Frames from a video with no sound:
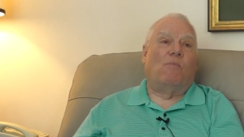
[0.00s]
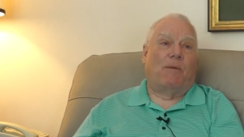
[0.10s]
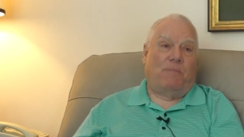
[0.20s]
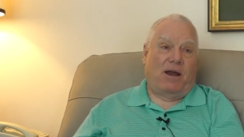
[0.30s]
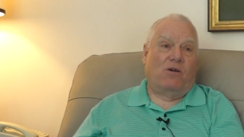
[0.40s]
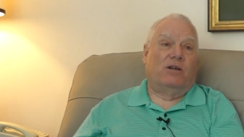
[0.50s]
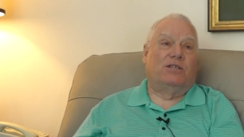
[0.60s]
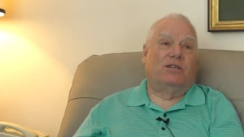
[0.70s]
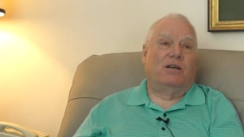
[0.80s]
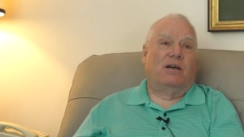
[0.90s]
my
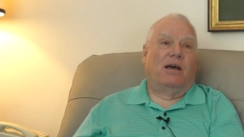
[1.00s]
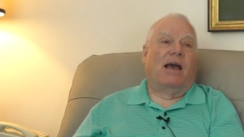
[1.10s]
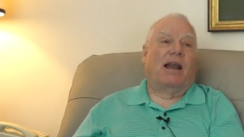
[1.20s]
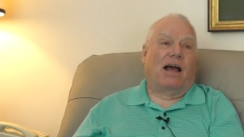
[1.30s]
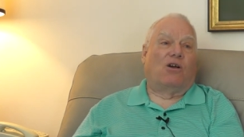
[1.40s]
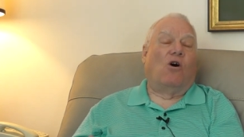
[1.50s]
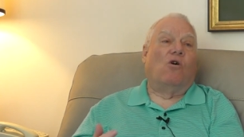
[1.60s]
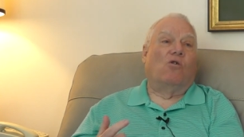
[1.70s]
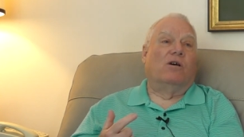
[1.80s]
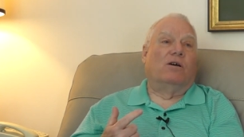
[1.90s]
parents, and I
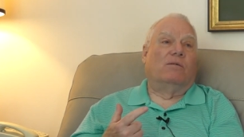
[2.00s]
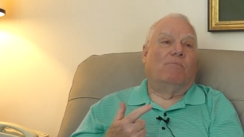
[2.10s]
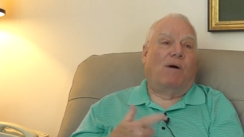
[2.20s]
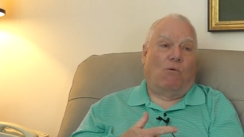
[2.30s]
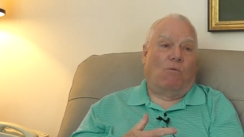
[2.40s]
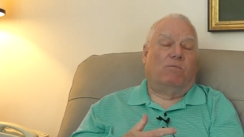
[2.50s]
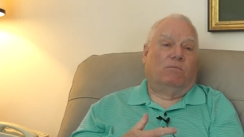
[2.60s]
called my Joyce?